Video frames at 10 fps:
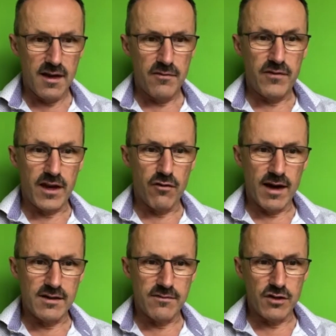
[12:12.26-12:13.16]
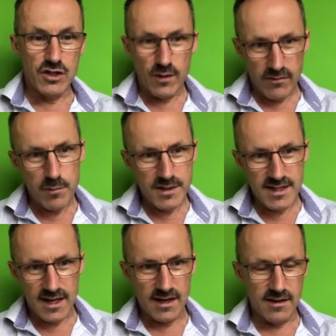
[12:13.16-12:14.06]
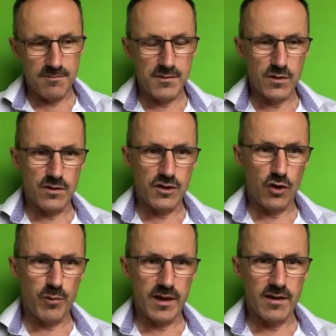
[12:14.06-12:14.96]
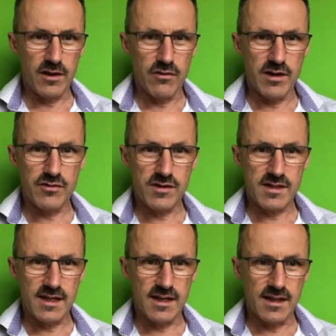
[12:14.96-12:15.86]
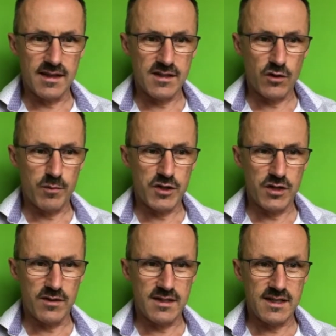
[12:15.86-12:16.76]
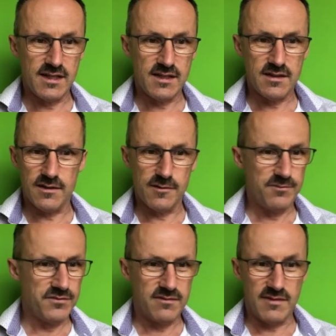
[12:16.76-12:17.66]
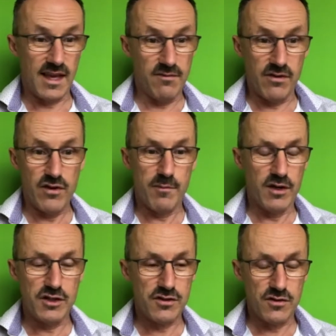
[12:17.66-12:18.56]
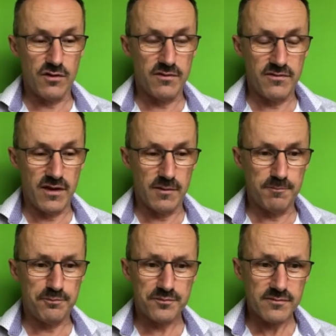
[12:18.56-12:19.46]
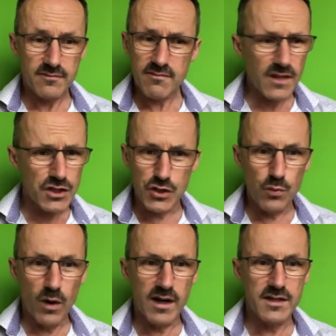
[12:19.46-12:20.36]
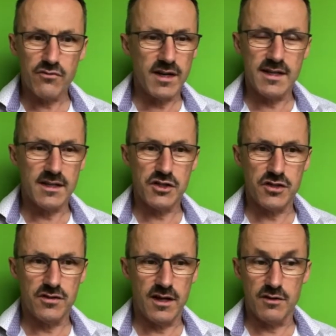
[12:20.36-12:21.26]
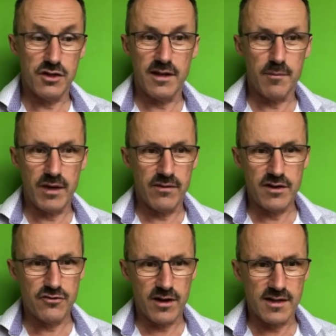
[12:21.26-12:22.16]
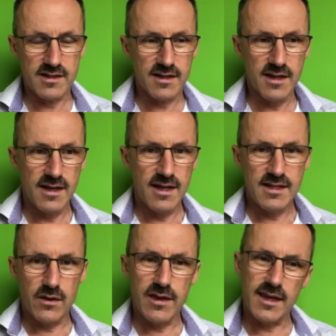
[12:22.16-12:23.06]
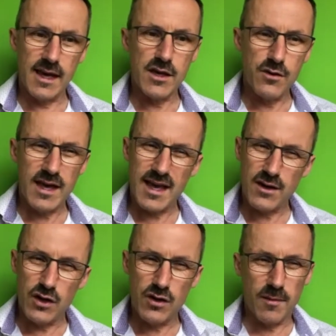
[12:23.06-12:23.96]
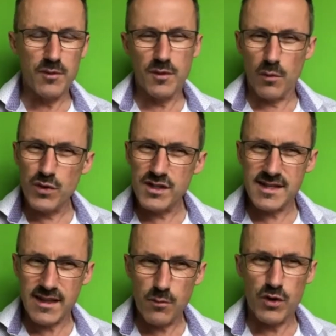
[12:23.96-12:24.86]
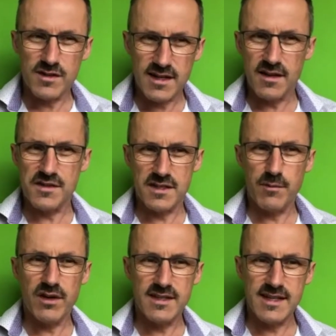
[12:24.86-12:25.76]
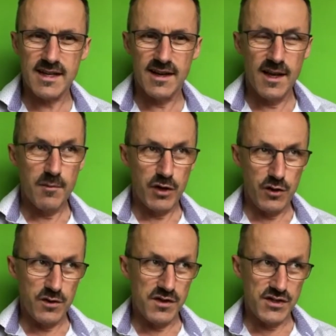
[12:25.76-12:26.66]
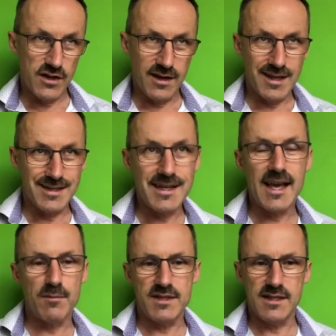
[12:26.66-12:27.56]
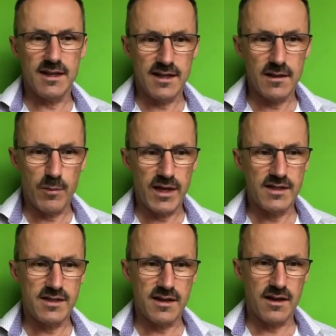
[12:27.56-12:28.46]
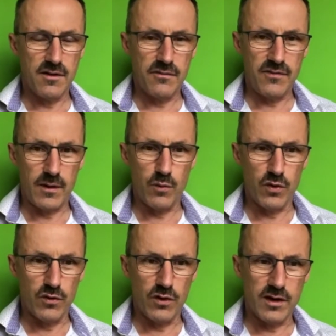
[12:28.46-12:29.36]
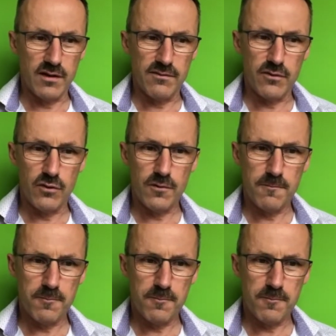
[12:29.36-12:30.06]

figure out, if you do have a particular sort of topic that you're interested in, there's an opportunity to very much sort of do wider reading should that be of interest. So I think, yeah, you can, I wouldn't say the words customize it, but you can certainly adapt it a little bit to kind of fit what you're looking for.